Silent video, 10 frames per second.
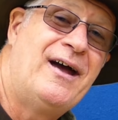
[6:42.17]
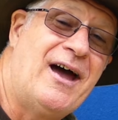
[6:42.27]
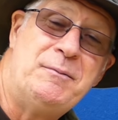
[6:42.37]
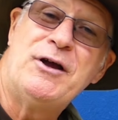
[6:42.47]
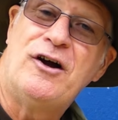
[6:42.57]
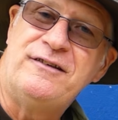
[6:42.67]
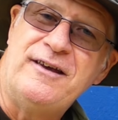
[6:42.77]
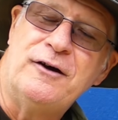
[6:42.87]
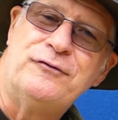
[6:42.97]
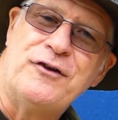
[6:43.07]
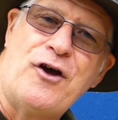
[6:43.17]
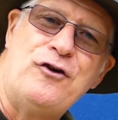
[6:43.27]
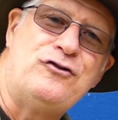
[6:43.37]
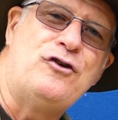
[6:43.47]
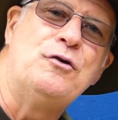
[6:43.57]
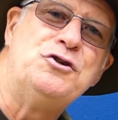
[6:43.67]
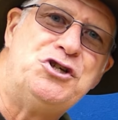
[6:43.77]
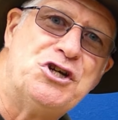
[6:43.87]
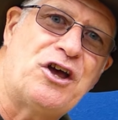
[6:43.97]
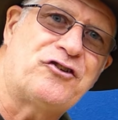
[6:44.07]
and it'd be ideal for those of you who are
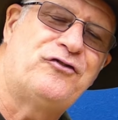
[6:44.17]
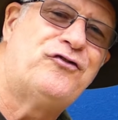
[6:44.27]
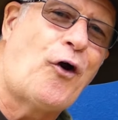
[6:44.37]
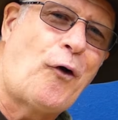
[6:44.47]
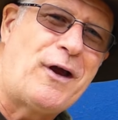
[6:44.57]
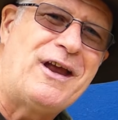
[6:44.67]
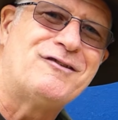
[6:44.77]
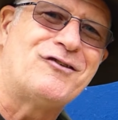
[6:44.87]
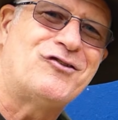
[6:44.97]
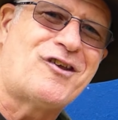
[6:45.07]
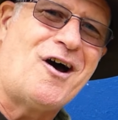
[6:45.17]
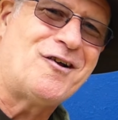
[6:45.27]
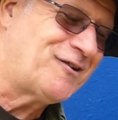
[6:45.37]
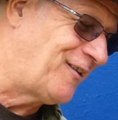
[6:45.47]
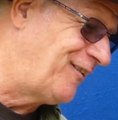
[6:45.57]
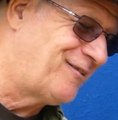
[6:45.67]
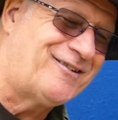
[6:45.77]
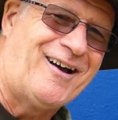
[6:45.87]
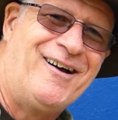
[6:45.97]
just following into starting this